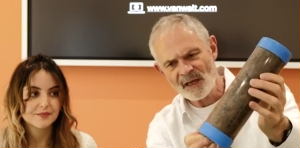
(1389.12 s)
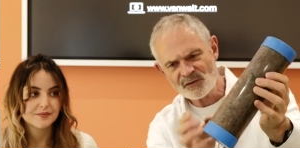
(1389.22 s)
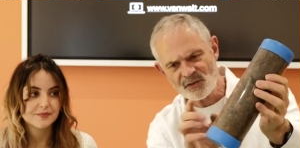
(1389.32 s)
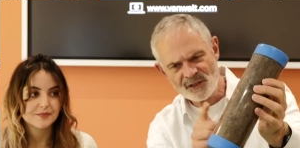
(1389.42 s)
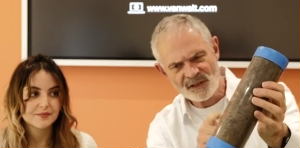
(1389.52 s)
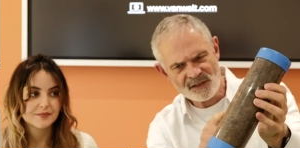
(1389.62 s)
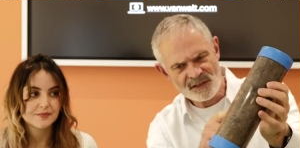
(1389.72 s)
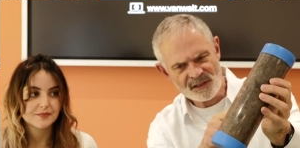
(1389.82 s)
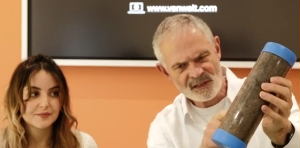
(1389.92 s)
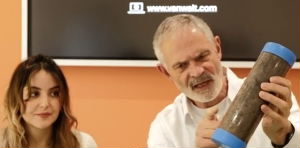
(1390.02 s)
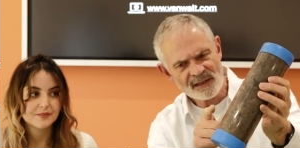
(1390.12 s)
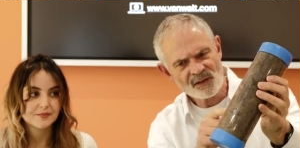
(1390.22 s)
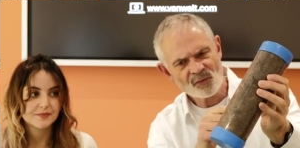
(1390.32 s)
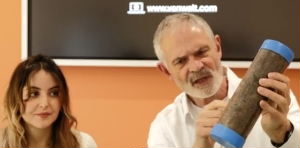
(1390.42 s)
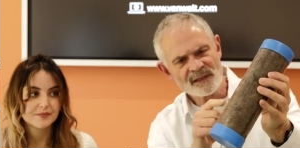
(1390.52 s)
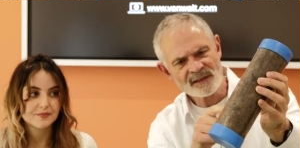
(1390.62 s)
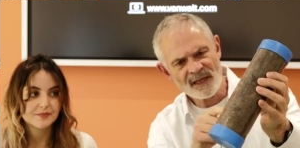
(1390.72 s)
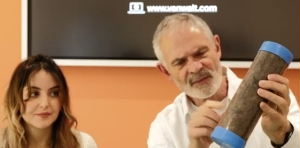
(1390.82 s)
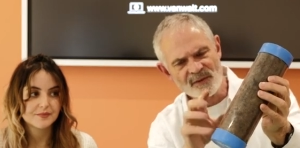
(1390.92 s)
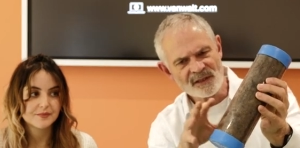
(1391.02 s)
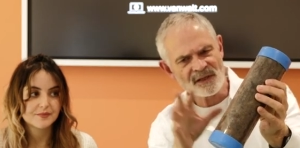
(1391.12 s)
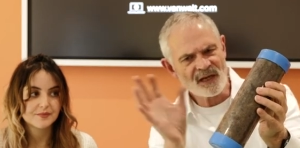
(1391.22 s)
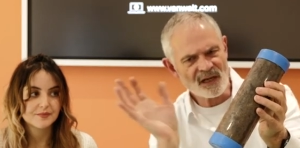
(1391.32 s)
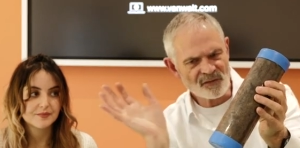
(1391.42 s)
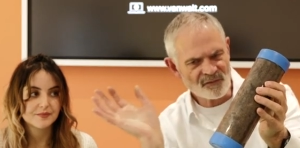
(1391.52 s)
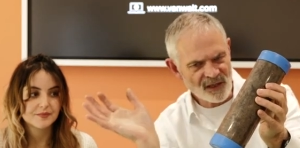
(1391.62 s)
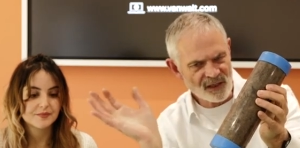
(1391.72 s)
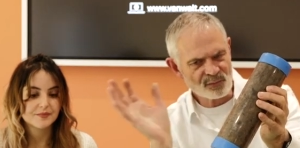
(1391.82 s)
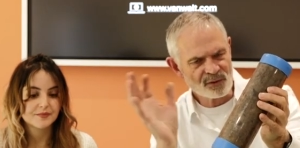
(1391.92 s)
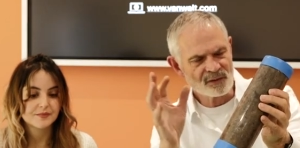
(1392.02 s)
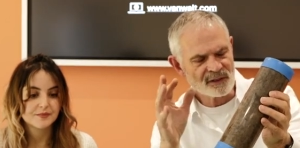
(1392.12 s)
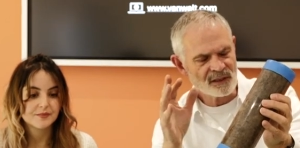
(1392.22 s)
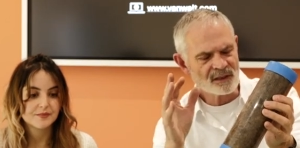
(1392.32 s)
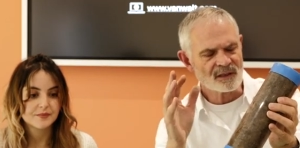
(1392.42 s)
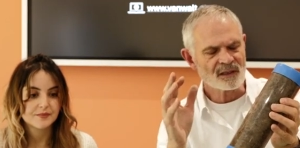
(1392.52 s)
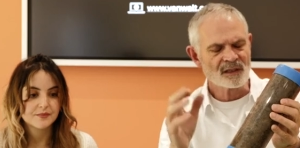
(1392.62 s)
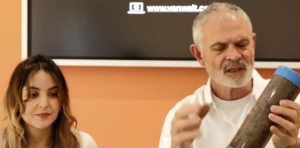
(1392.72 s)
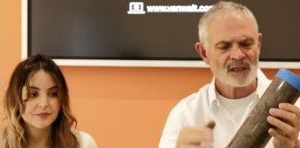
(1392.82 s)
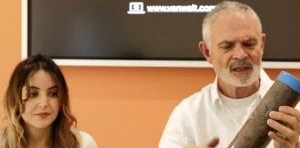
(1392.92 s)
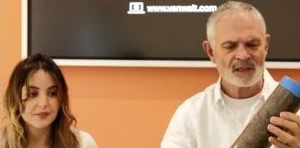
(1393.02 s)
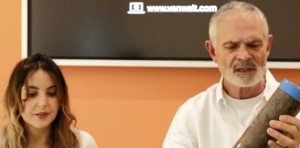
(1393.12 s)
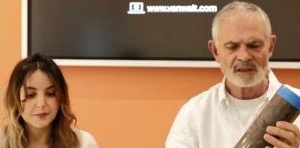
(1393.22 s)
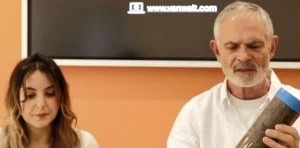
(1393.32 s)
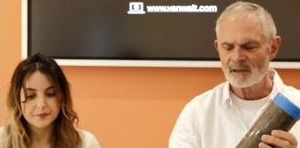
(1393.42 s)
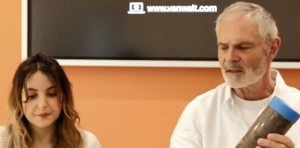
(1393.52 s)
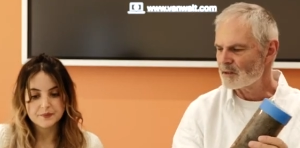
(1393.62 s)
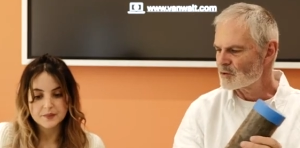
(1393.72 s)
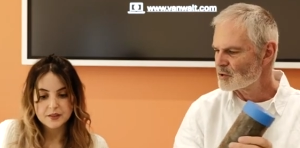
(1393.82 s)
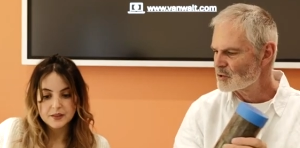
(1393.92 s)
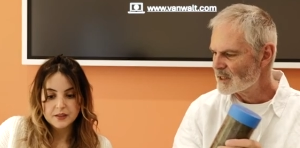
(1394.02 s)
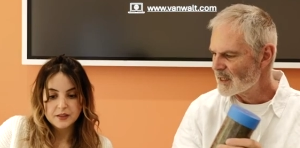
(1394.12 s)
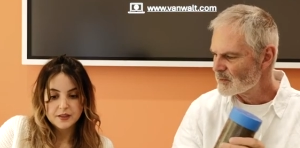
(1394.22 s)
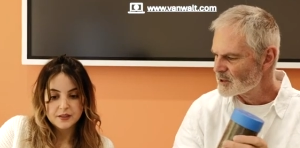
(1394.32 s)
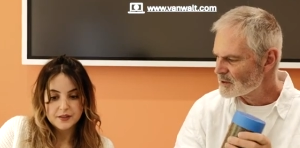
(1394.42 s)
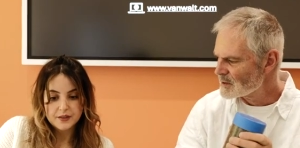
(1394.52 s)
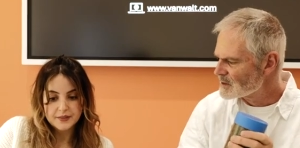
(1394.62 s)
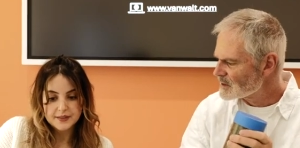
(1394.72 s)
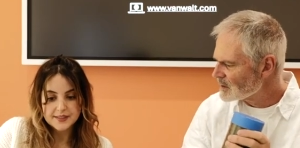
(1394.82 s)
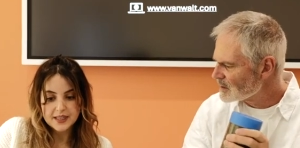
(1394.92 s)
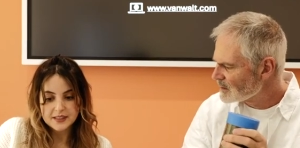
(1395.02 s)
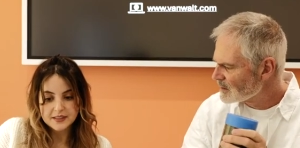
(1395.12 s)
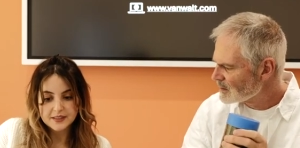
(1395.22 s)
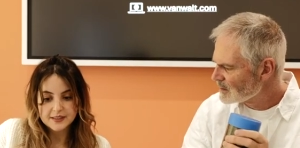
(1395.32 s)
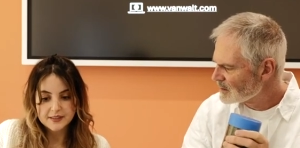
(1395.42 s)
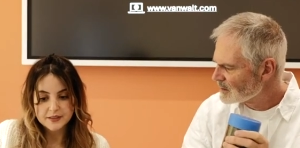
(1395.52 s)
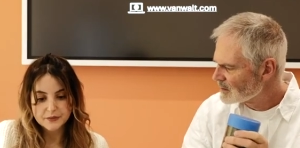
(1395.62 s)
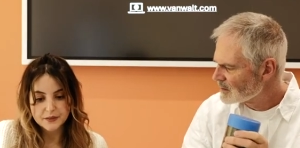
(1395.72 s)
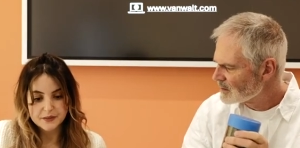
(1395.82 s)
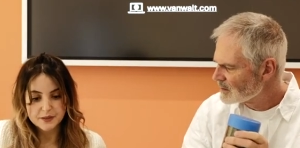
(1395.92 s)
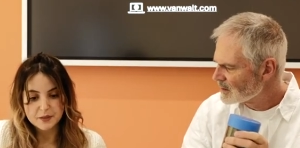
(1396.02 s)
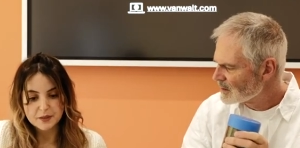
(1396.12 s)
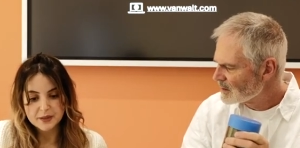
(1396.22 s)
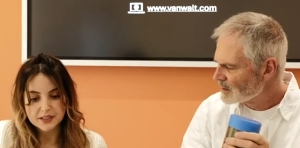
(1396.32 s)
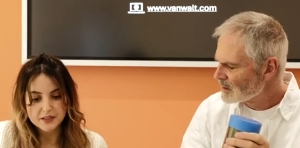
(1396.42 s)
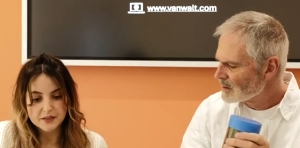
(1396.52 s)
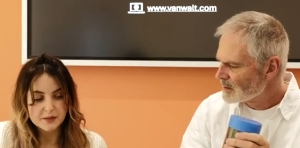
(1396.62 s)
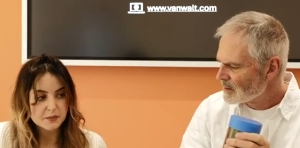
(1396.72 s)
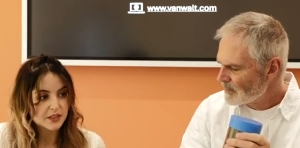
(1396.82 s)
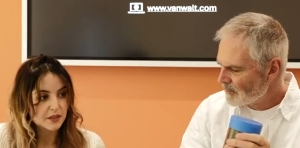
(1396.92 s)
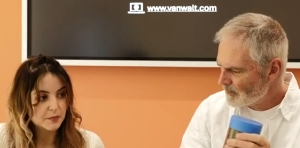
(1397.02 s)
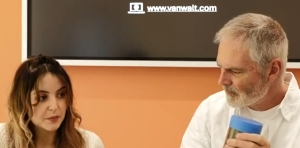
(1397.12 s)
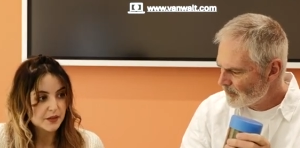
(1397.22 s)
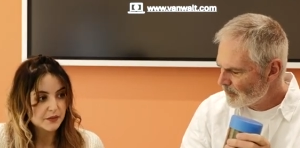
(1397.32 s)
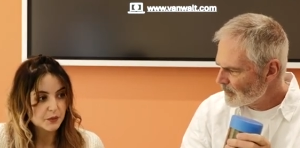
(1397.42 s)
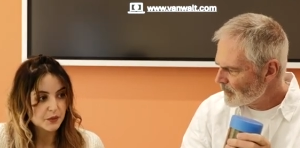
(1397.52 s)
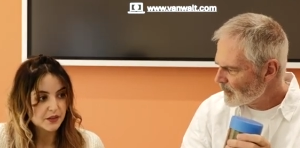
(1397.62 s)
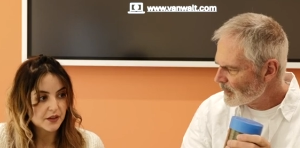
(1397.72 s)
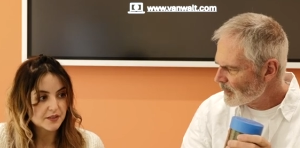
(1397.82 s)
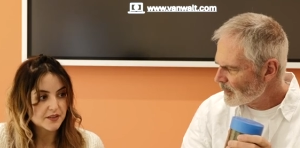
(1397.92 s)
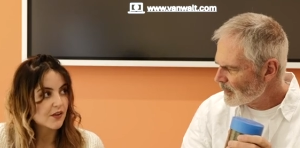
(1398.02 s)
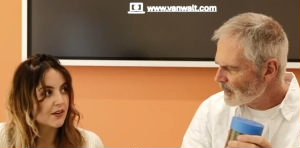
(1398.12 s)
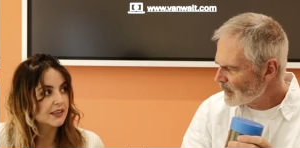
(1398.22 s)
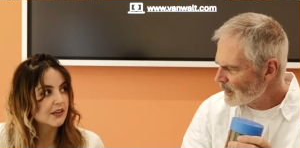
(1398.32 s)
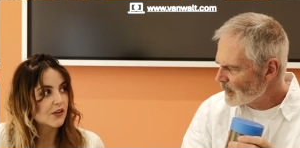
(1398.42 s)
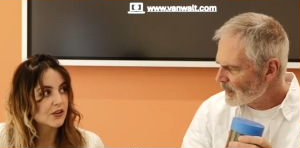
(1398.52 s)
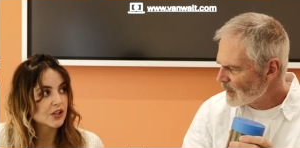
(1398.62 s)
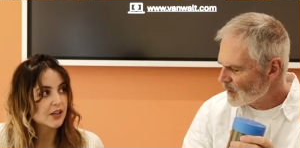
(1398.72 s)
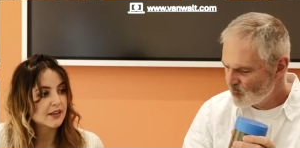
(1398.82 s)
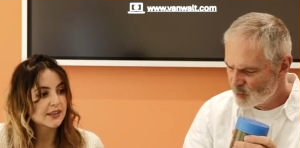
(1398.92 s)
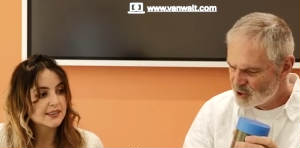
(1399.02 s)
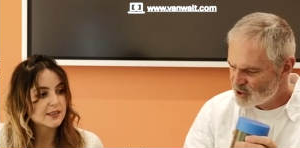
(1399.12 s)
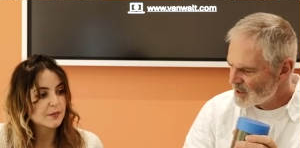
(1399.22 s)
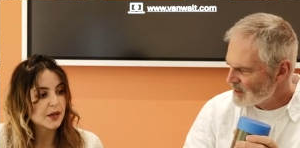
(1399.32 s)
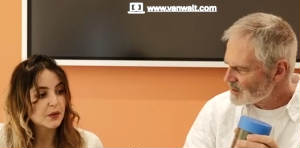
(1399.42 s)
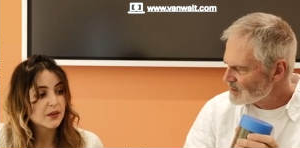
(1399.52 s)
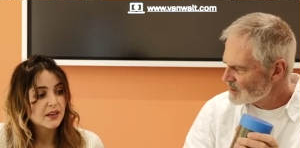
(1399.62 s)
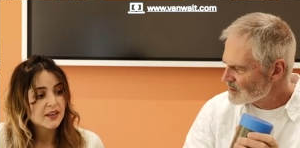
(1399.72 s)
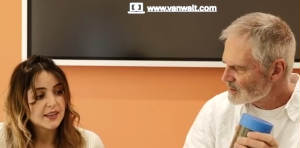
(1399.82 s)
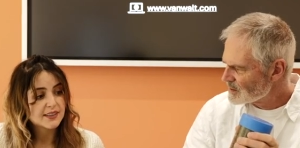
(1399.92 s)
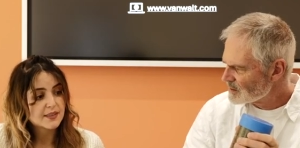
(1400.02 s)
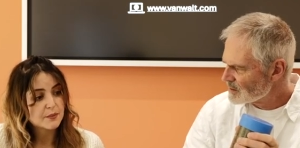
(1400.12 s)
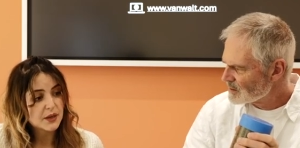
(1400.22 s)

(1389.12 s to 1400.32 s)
Speaker 1: As you see, this is slightly wider diameter. They are available in uh, in uh, in two diameters. the
Speaker 2: standard is the 50 millimeter diameter, but if you want to go slightly larger, which size about, is this? It's